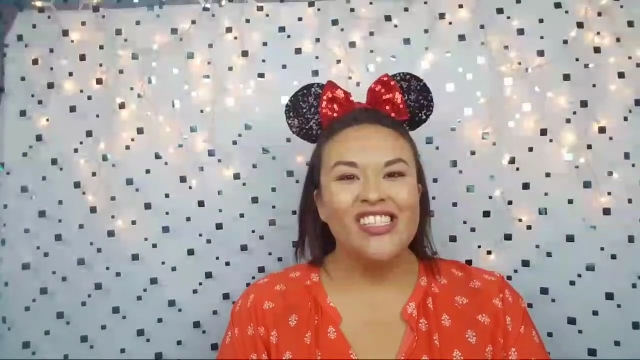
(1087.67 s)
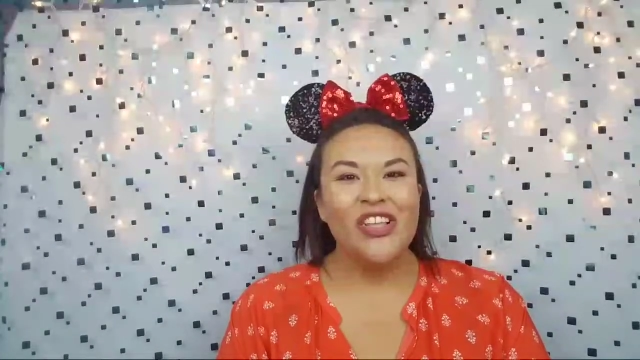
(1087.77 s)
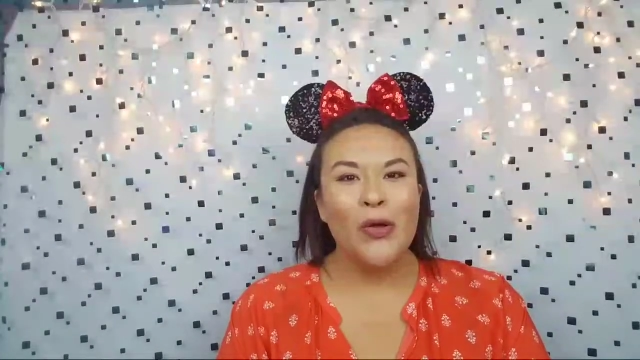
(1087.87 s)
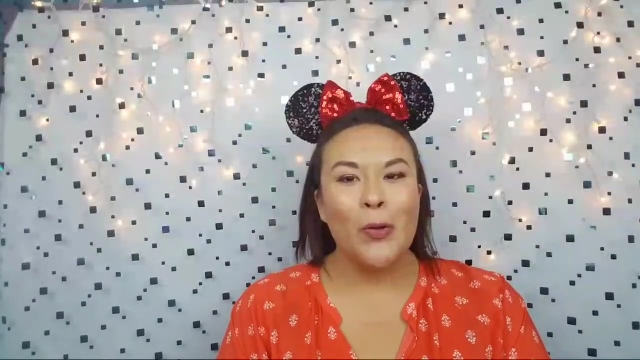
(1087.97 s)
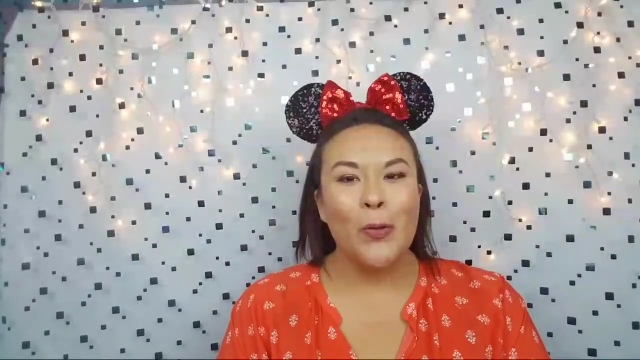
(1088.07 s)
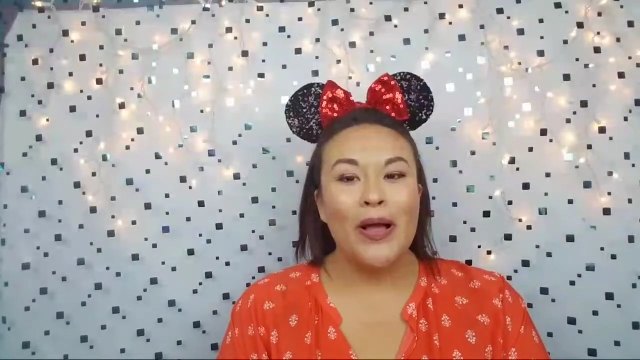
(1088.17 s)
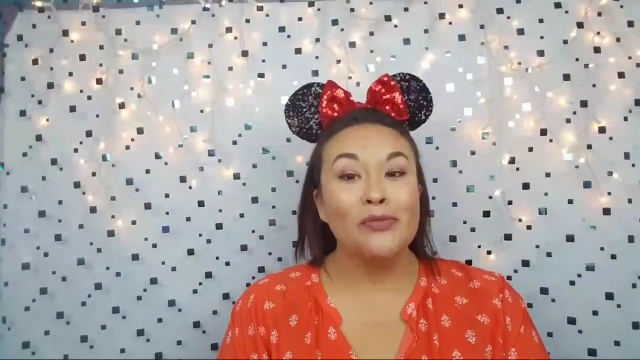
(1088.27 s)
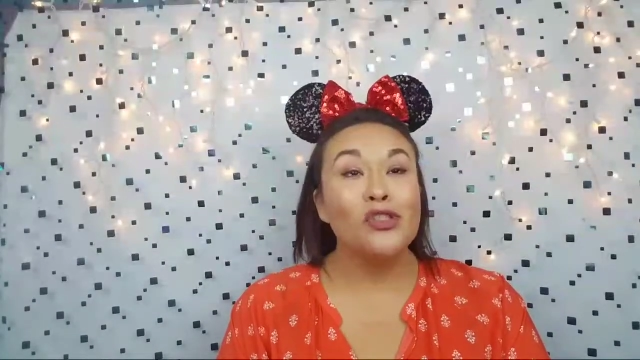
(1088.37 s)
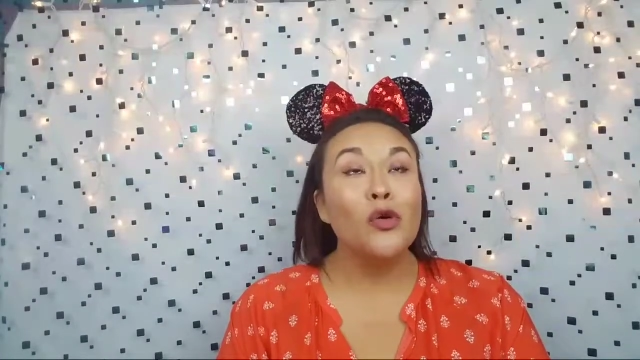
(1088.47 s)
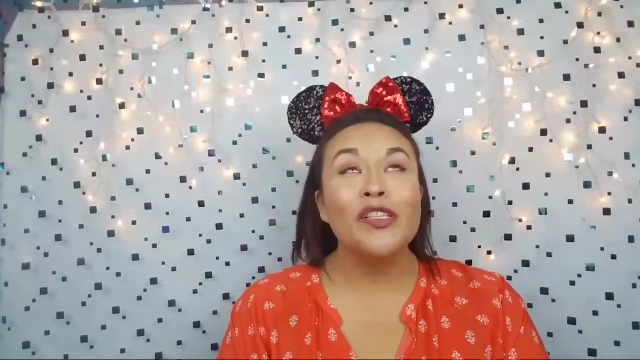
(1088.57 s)
So I'm
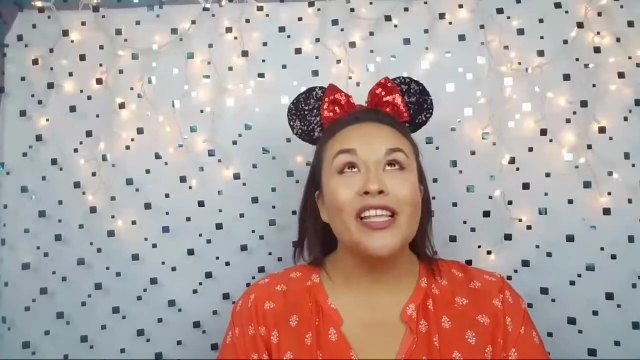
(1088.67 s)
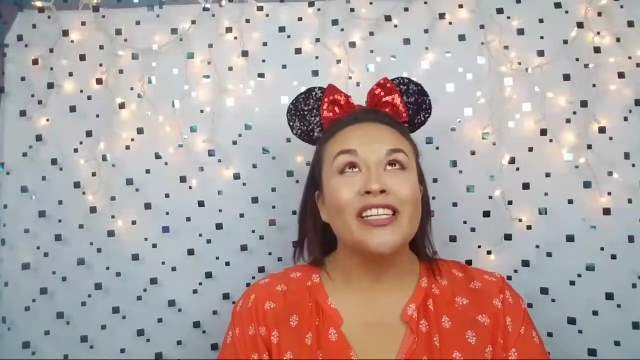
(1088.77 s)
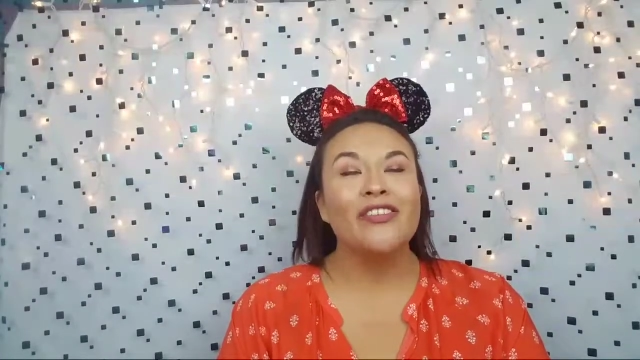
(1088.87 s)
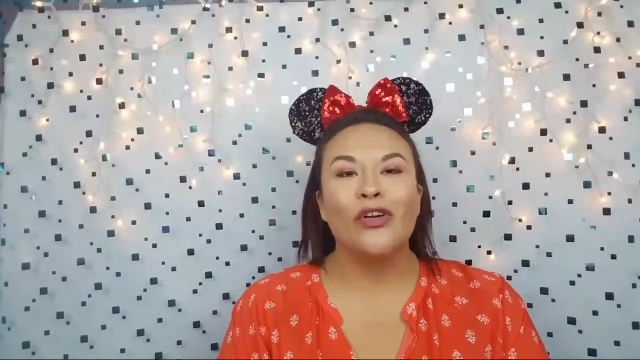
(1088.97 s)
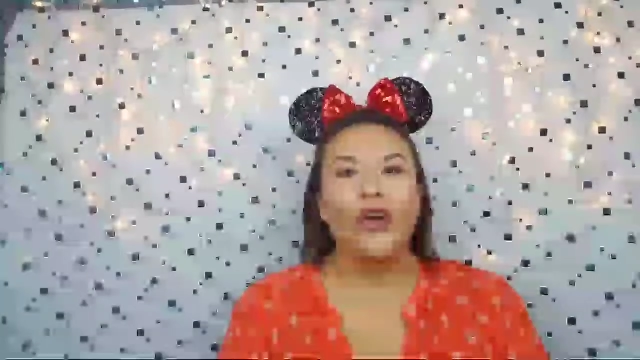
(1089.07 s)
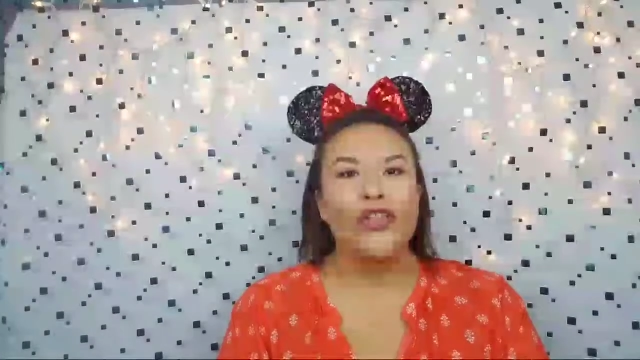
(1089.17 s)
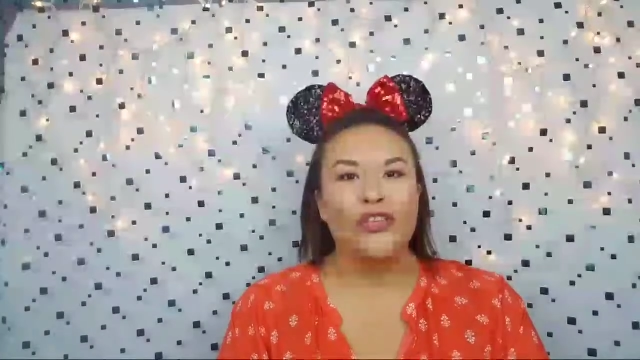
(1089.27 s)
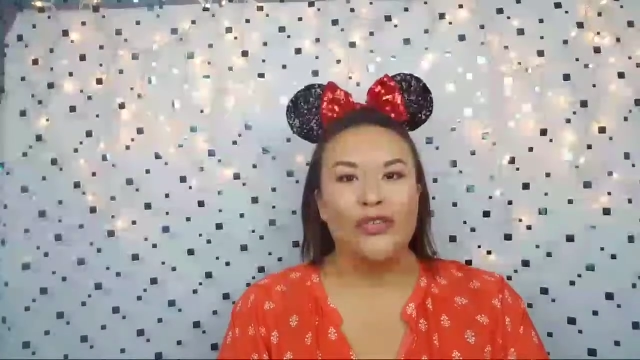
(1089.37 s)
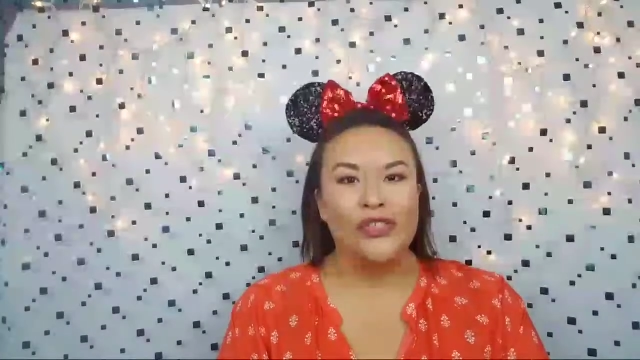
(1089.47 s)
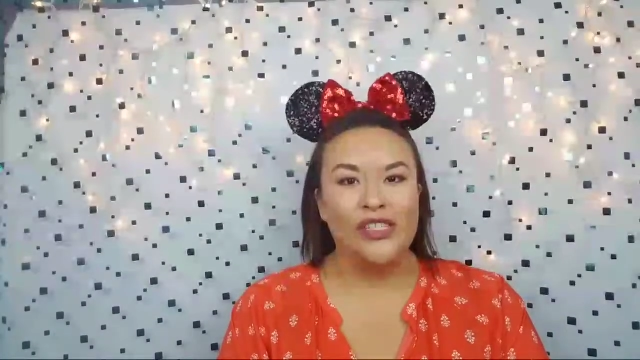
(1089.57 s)
so excited for all the
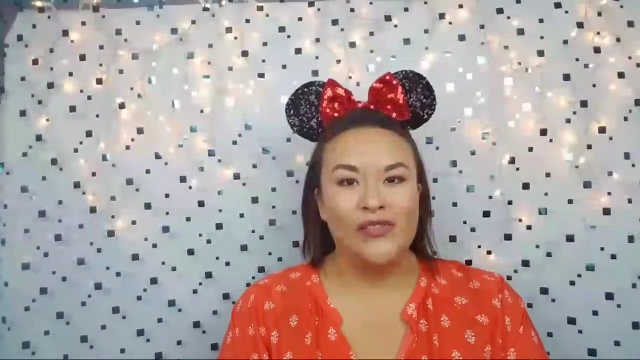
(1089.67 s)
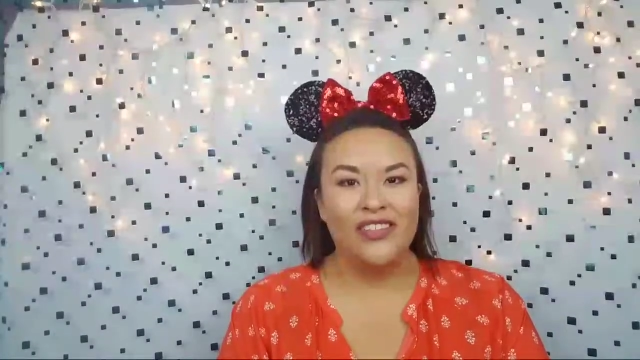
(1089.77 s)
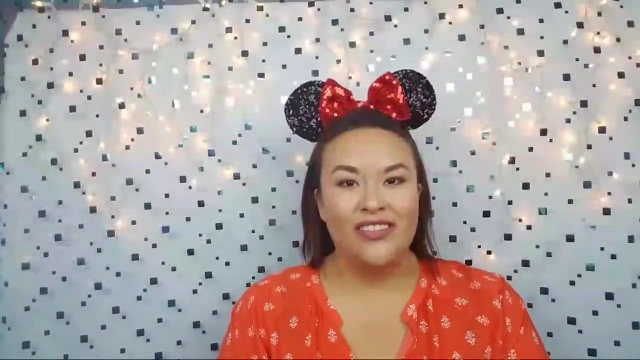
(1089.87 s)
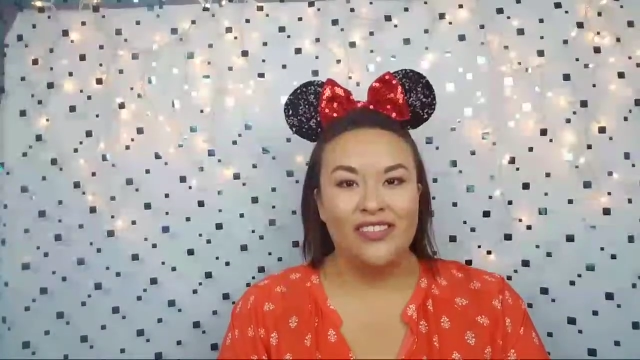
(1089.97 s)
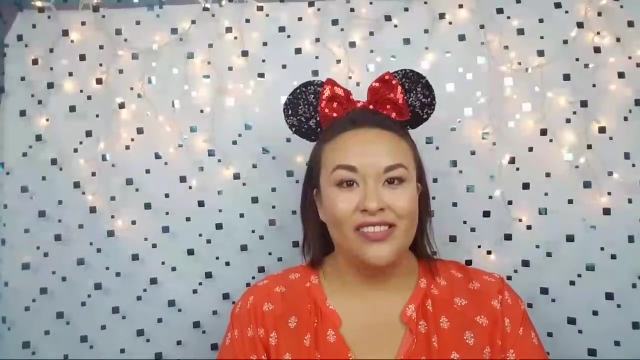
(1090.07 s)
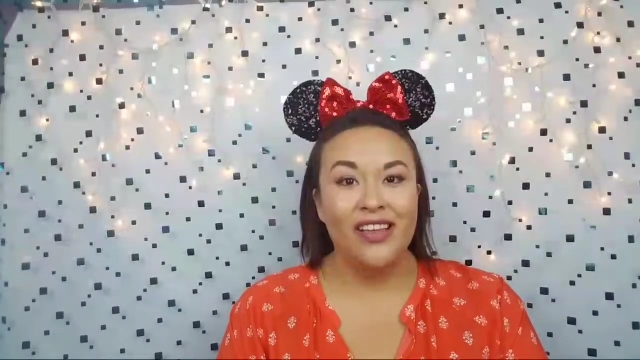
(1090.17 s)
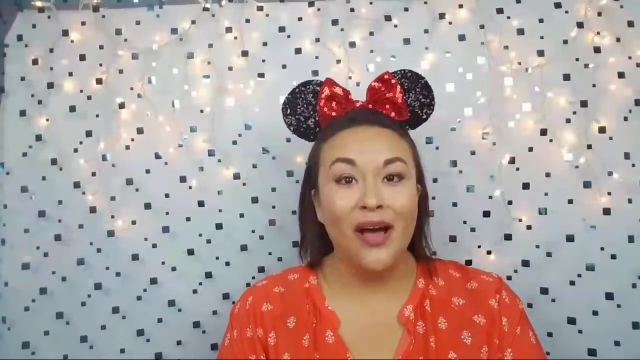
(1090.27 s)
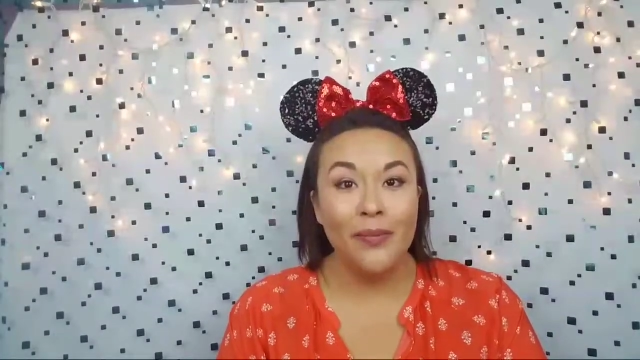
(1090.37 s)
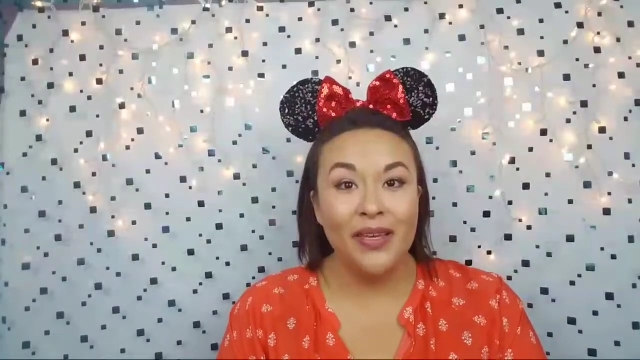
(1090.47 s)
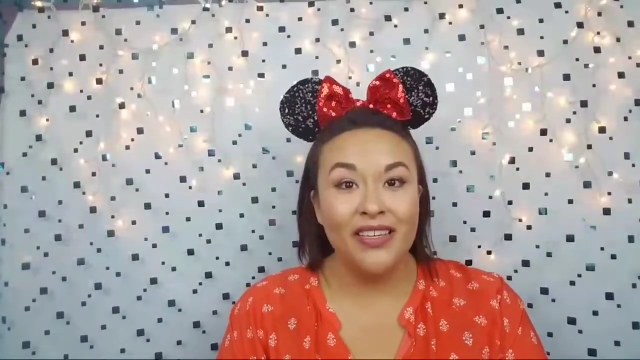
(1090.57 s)
new stuff that is
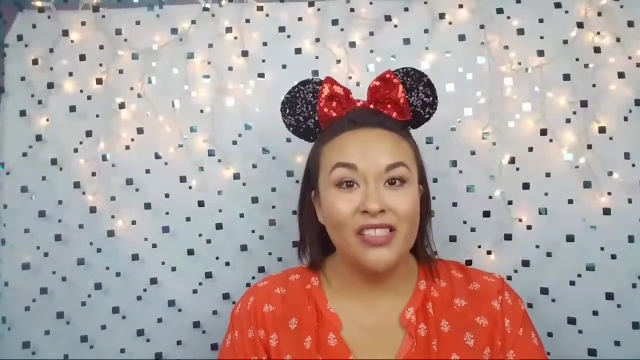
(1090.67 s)
coming,